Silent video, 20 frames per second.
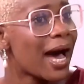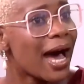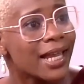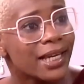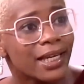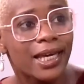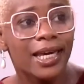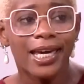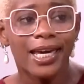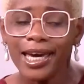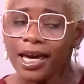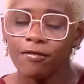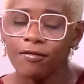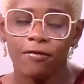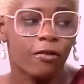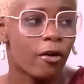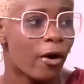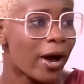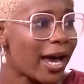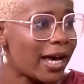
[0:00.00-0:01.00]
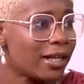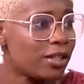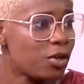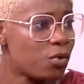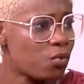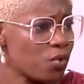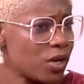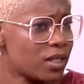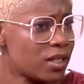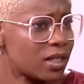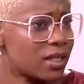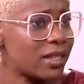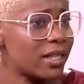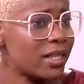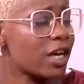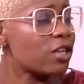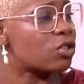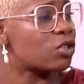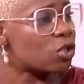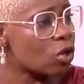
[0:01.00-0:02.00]
And if for any reason
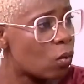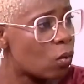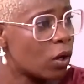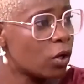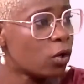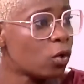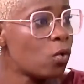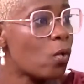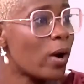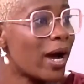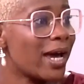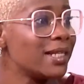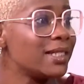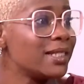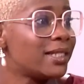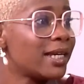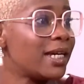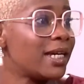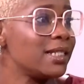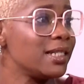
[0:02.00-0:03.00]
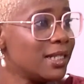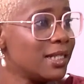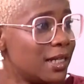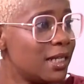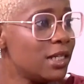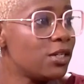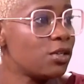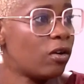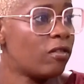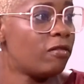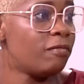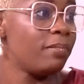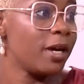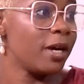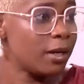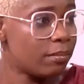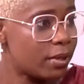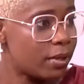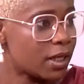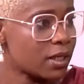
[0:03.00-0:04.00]
there is someone who are in their need of
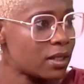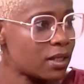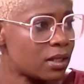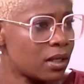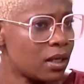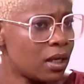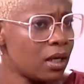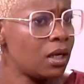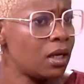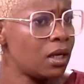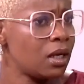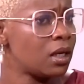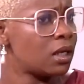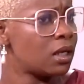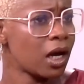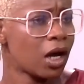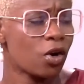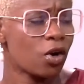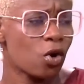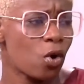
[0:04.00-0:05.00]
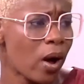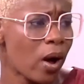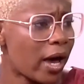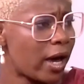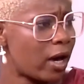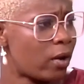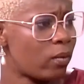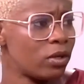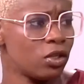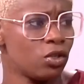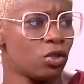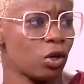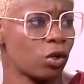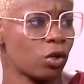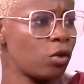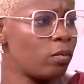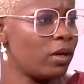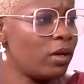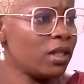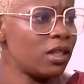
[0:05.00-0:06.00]
babies, they can go ahead with the
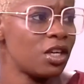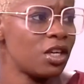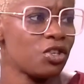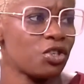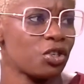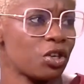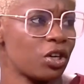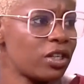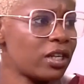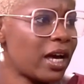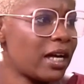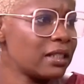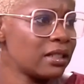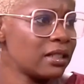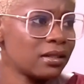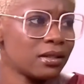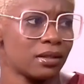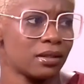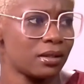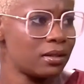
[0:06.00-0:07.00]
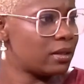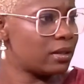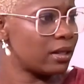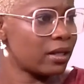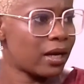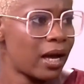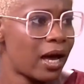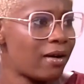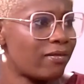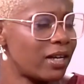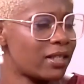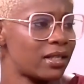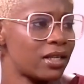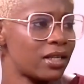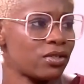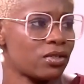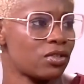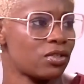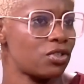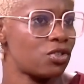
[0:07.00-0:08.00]
documentation and have
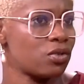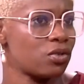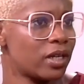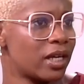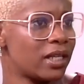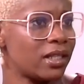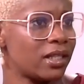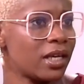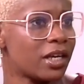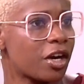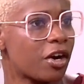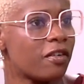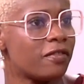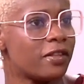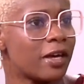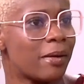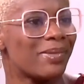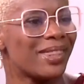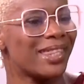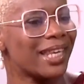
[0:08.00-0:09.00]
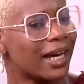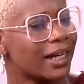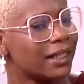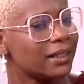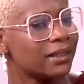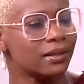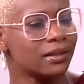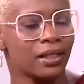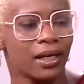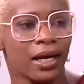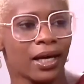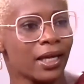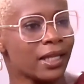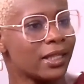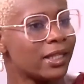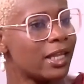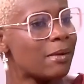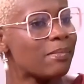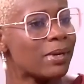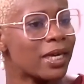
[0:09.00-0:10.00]
access to this children and take care of them than
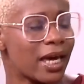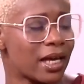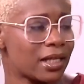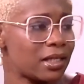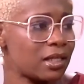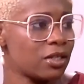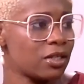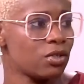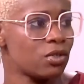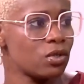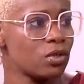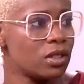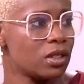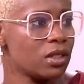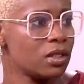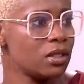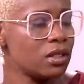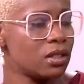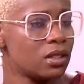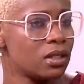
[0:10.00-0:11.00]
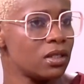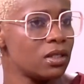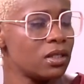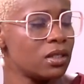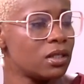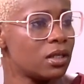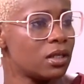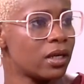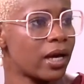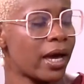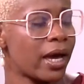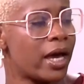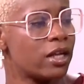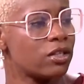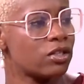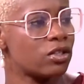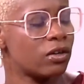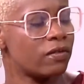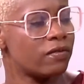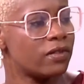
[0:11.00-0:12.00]
them getting into the
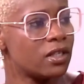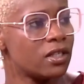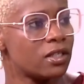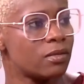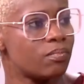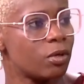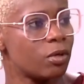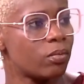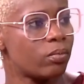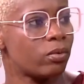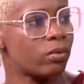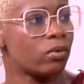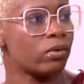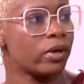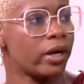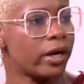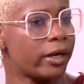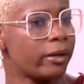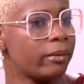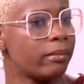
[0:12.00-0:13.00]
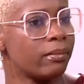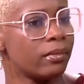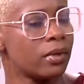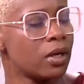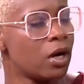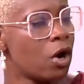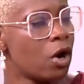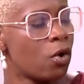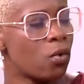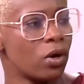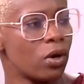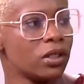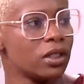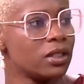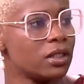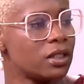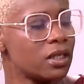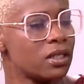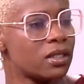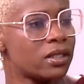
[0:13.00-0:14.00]
hands of these people
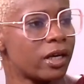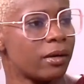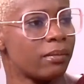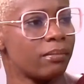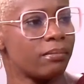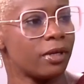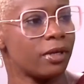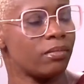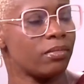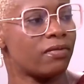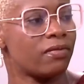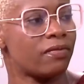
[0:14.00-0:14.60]
running these baby